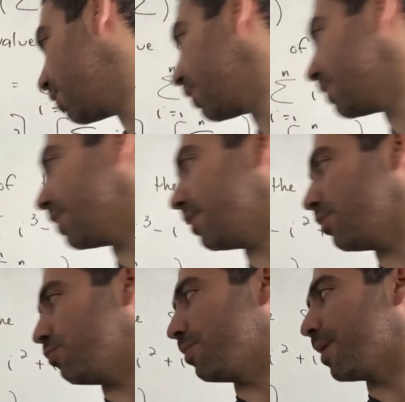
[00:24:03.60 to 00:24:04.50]
because
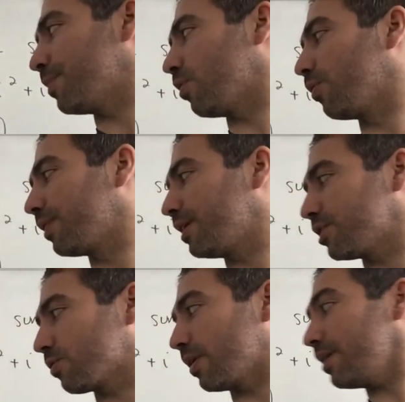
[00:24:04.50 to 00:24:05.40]
remember, the whole thing is
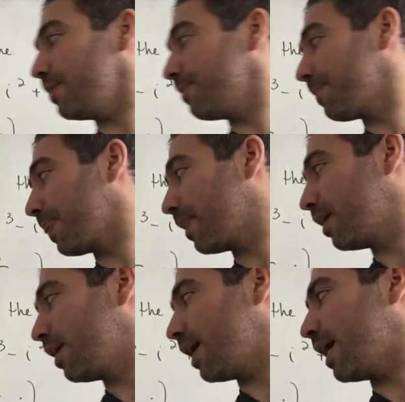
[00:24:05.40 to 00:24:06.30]
squared.
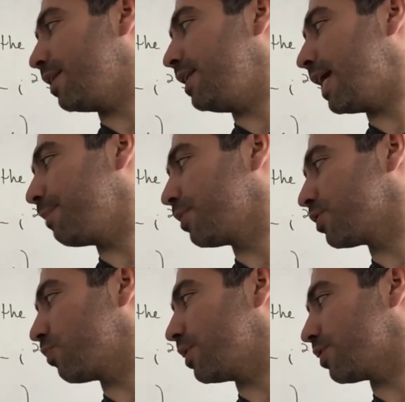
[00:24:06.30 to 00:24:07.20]
And the n
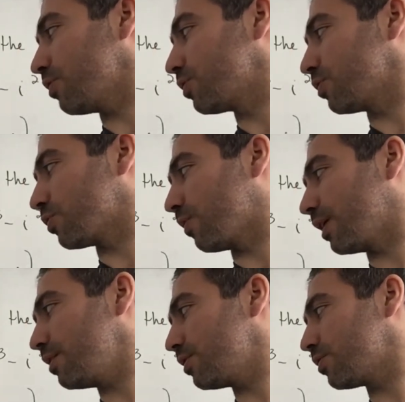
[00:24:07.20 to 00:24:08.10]
plus 1 is also
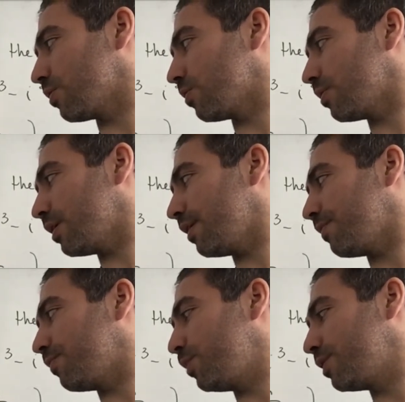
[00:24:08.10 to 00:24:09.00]
squared. So if
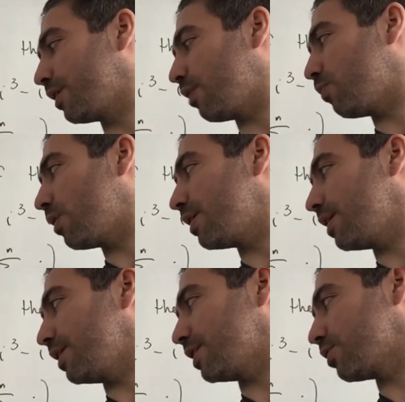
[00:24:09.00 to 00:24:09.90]
we took out 1
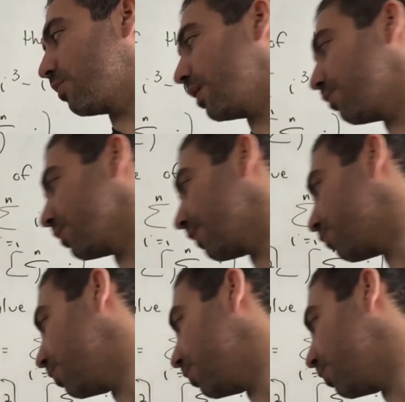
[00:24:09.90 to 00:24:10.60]
and squared, we're left with